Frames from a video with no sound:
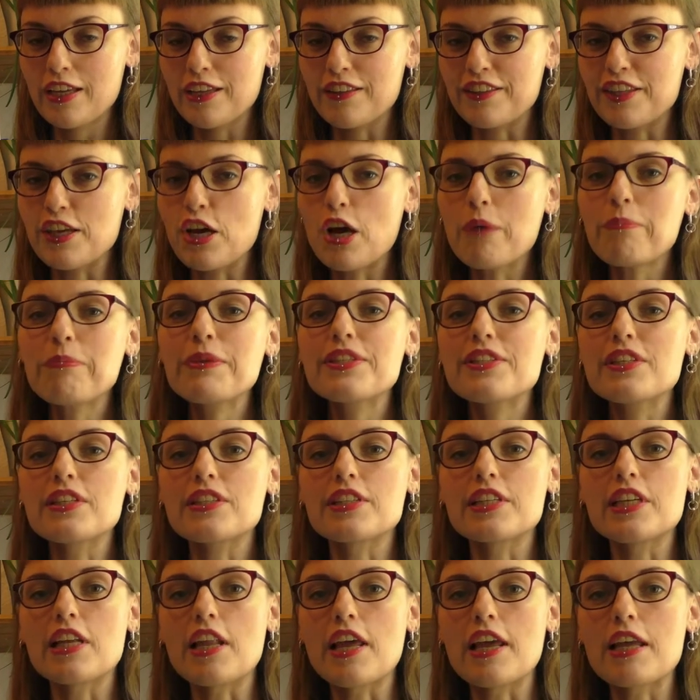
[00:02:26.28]
The
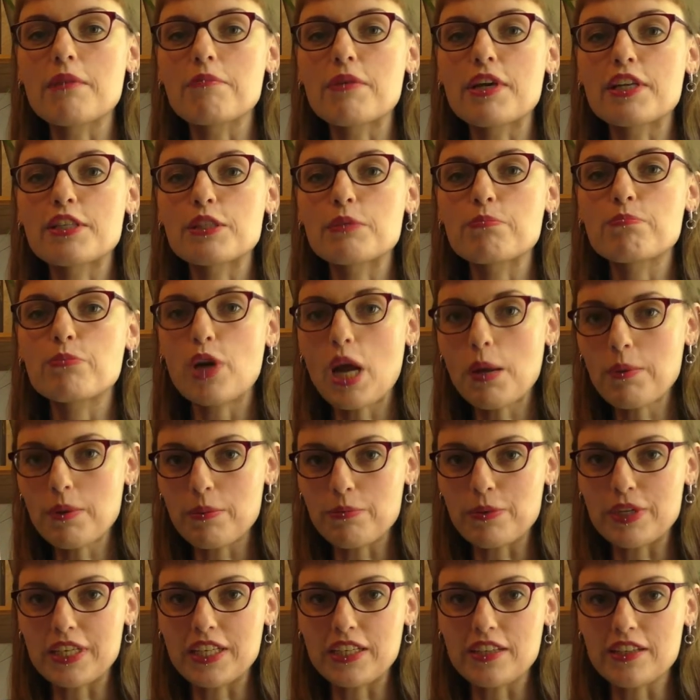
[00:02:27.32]
opposite claim has
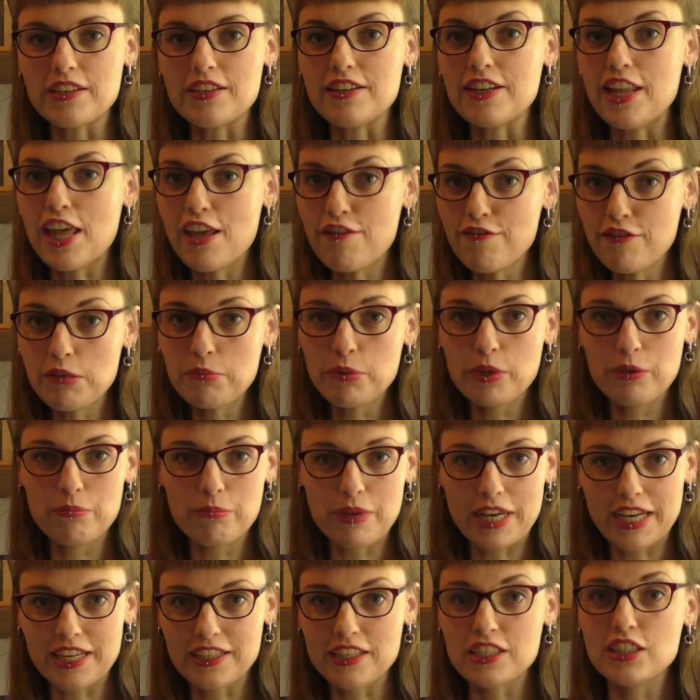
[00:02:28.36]
probably never been
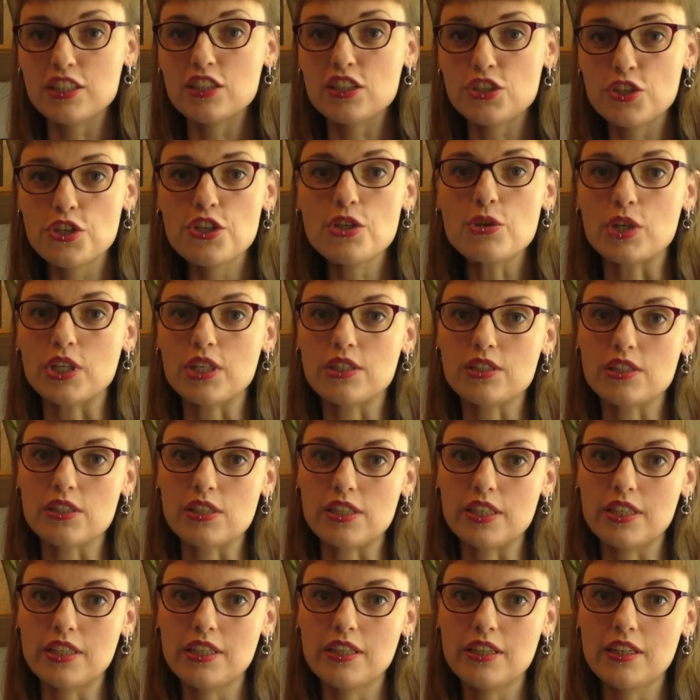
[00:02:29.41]
made
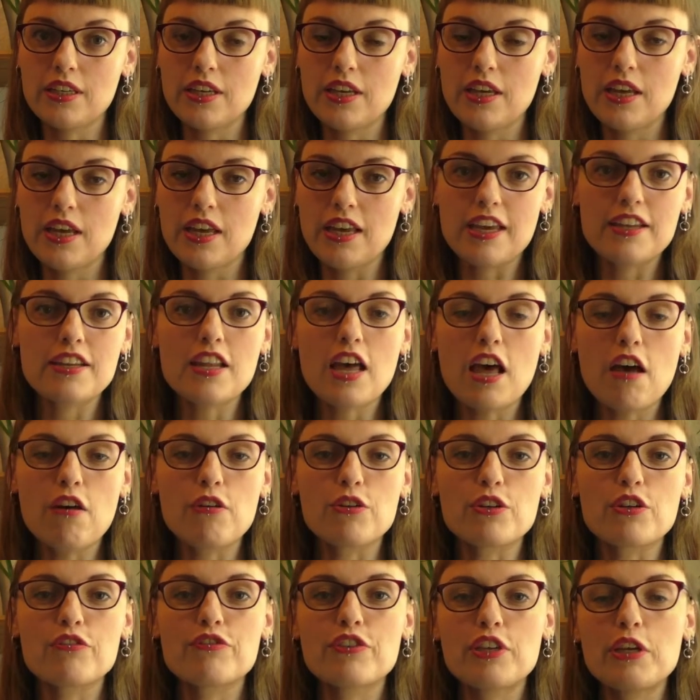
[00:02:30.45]
seriously and
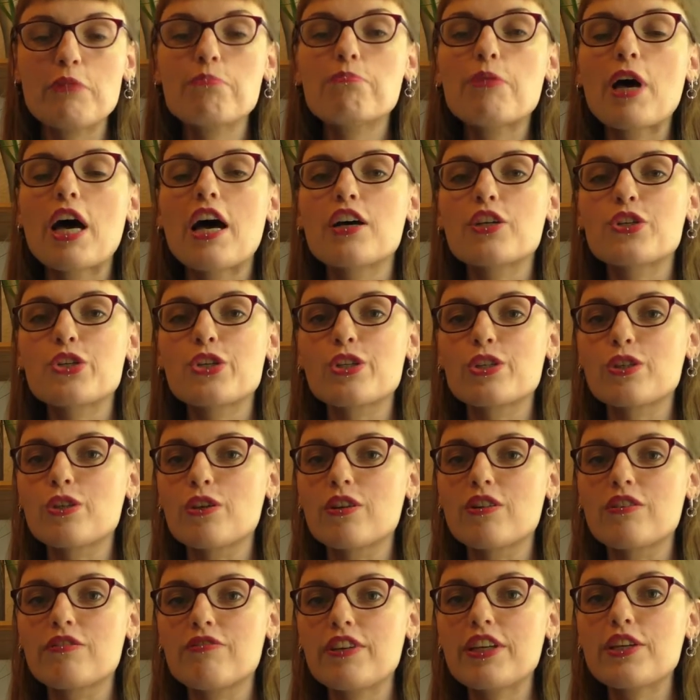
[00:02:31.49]
out of impartial
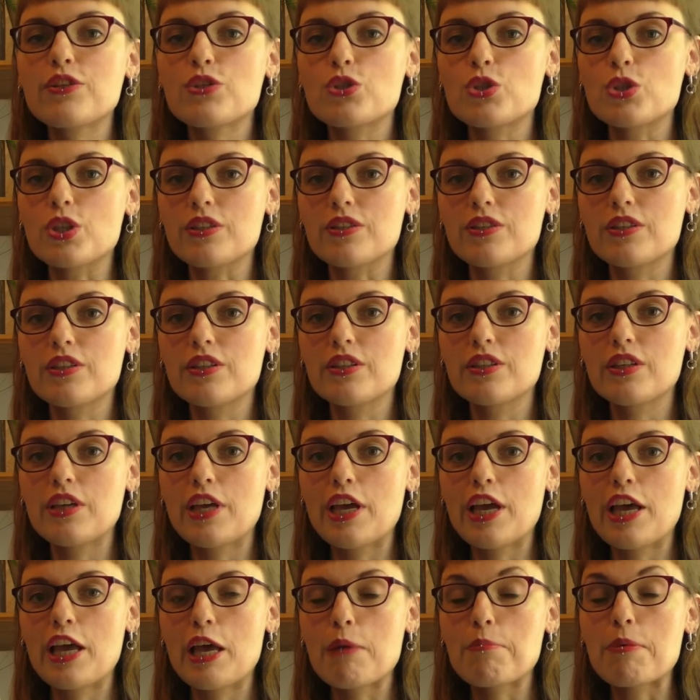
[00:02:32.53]
conviction,
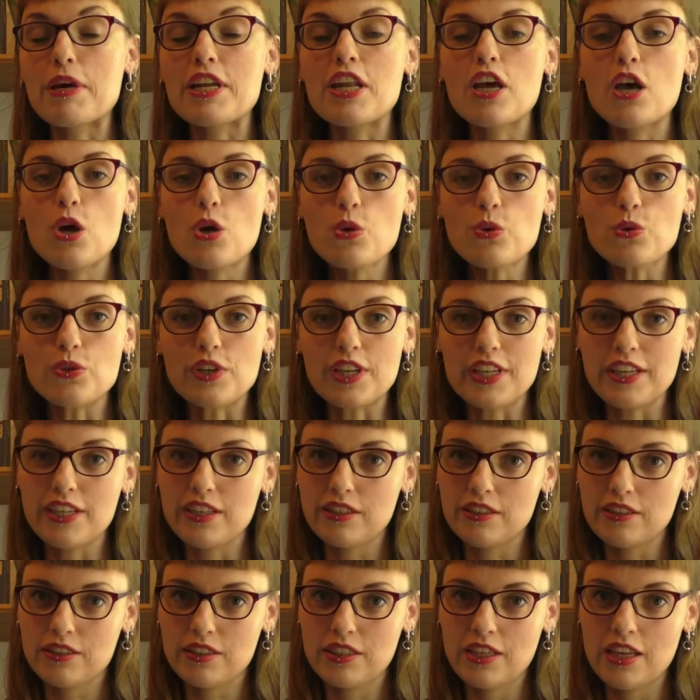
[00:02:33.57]
but
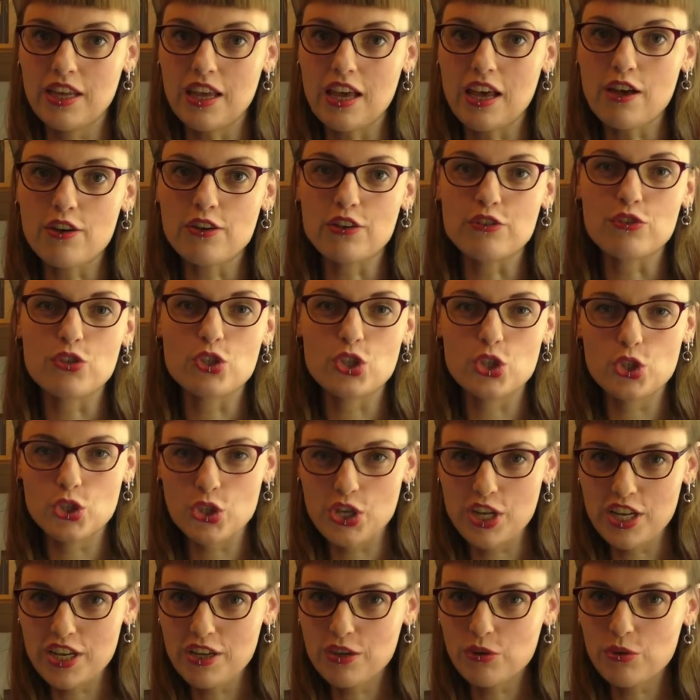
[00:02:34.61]
only out of
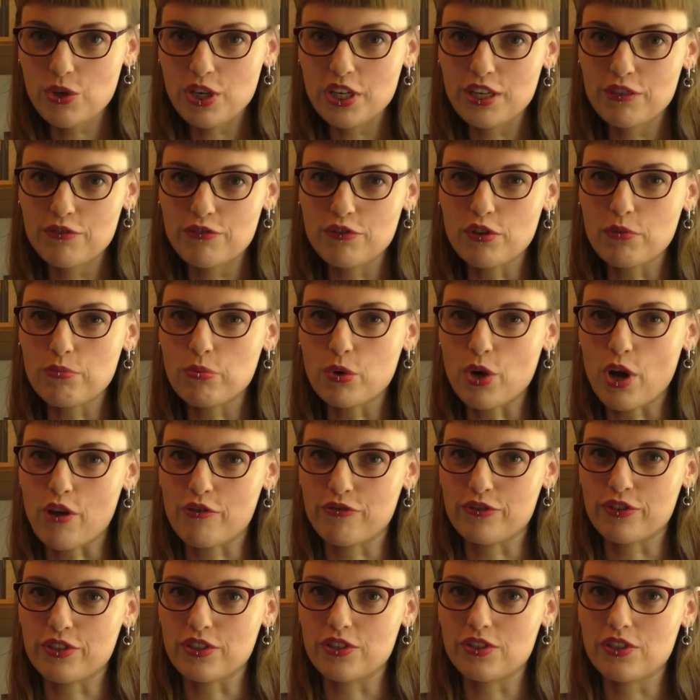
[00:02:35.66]
sheer greed for
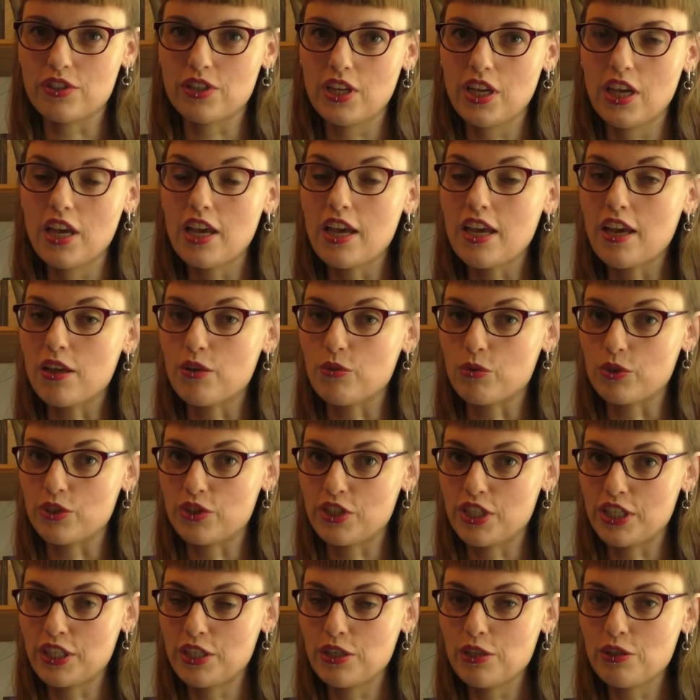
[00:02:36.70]
profit and
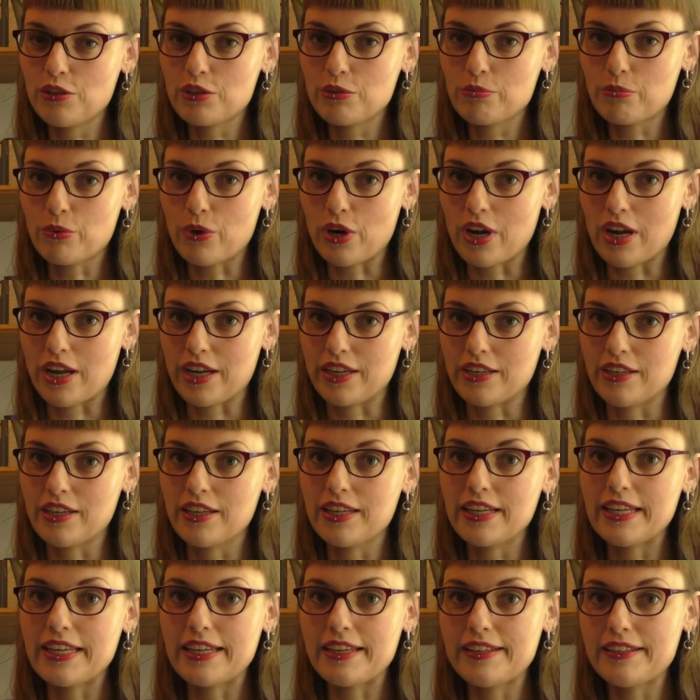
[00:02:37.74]
ridiculous pride
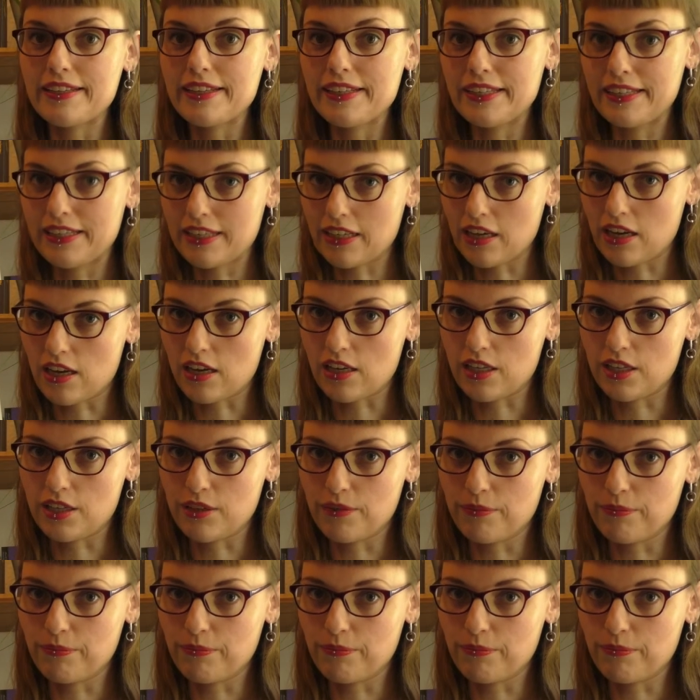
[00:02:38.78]
in color.